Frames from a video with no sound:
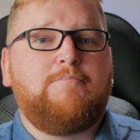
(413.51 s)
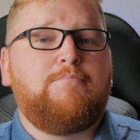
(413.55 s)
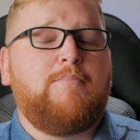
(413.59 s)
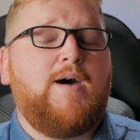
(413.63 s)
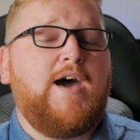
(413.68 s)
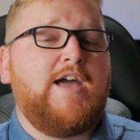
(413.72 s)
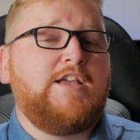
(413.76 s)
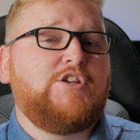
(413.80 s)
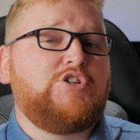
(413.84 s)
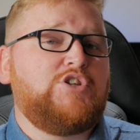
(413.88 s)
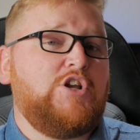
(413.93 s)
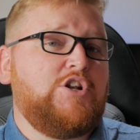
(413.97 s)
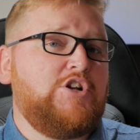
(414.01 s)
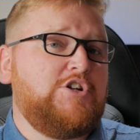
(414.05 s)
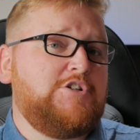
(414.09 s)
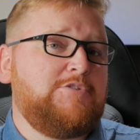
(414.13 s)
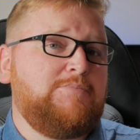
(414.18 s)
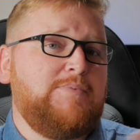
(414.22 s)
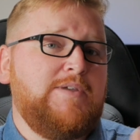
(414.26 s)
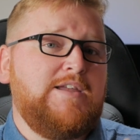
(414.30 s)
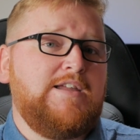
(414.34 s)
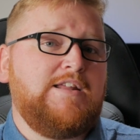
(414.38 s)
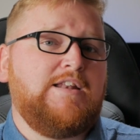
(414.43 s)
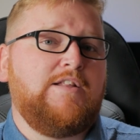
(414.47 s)
My shutter
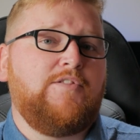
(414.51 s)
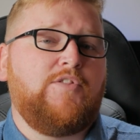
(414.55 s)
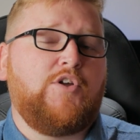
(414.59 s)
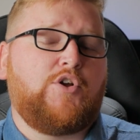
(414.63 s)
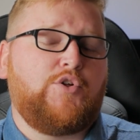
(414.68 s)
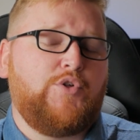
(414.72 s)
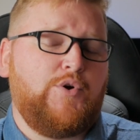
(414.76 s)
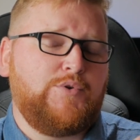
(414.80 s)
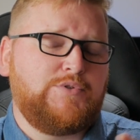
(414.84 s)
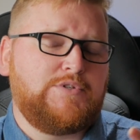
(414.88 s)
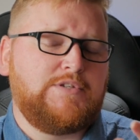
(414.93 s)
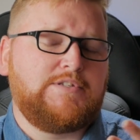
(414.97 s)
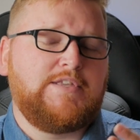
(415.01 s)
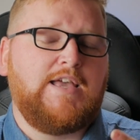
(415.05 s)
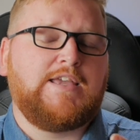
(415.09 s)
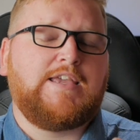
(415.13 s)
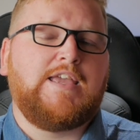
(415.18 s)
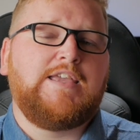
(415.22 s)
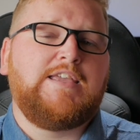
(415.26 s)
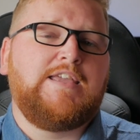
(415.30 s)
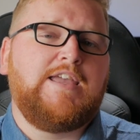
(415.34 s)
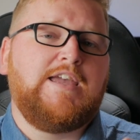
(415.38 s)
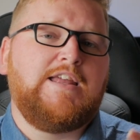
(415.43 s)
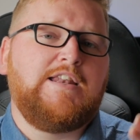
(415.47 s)
speed, the closest I
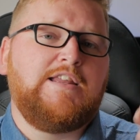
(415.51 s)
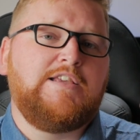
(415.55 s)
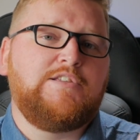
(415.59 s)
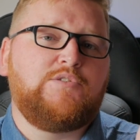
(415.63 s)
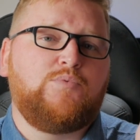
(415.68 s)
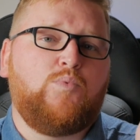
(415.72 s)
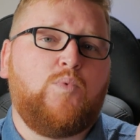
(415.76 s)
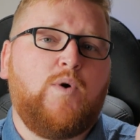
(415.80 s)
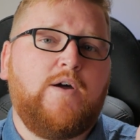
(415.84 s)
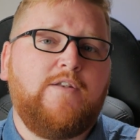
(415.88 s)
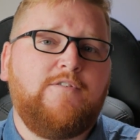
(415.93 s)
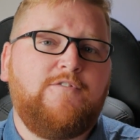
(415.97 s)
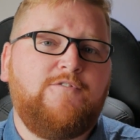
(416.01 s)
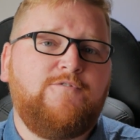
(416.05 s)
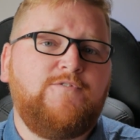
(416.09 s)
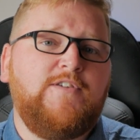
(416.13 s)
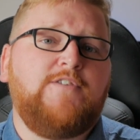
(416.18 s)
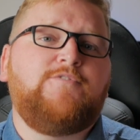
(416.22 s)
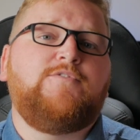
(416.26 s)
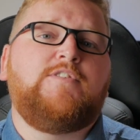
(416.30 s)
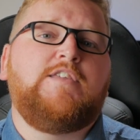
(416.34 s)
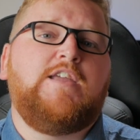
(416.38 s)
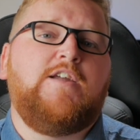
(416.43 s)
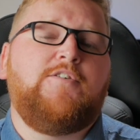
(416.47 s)
can get, is
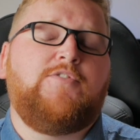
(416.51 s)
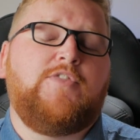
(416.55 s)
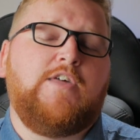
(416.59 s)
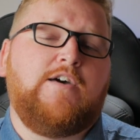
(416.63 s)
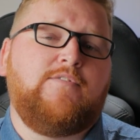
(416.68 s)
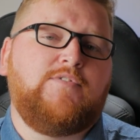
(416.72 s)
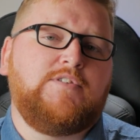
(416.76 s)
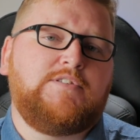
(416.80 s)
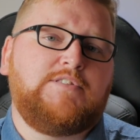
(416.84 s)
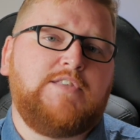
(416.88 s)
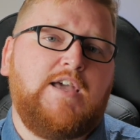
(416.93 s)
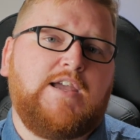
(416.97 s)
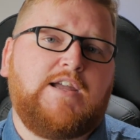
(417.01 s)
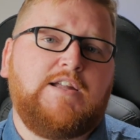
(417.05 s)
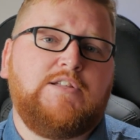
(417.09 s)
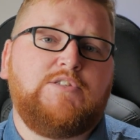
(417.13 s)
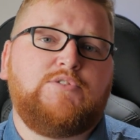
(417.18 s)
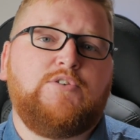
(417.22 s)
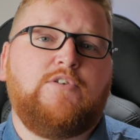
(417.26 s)
1/50th of a second.